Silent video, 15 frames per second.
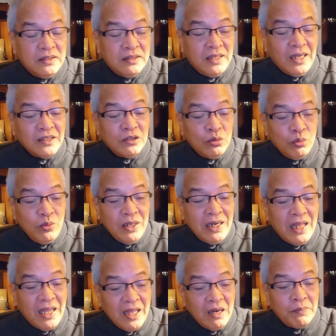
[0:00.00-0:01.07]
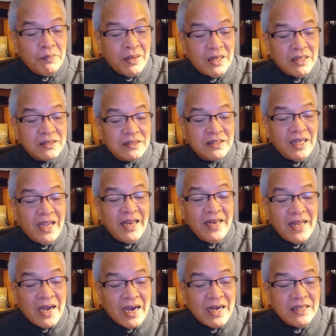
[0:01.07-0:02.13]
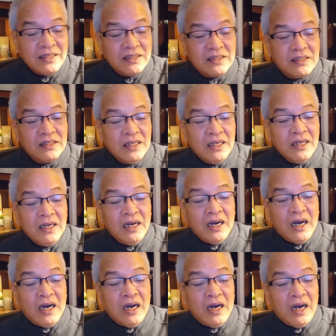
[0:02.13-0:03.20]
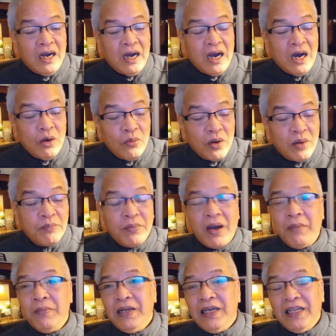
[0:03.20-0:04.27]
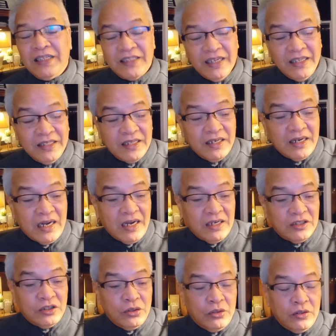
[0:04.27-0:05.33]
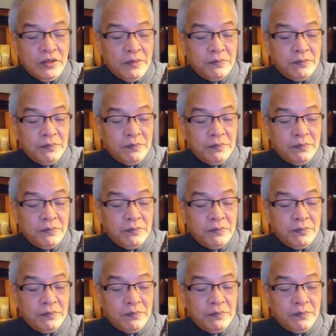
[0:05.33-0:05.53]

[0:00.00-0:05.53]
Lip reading: that will help us enhance our family's interaction.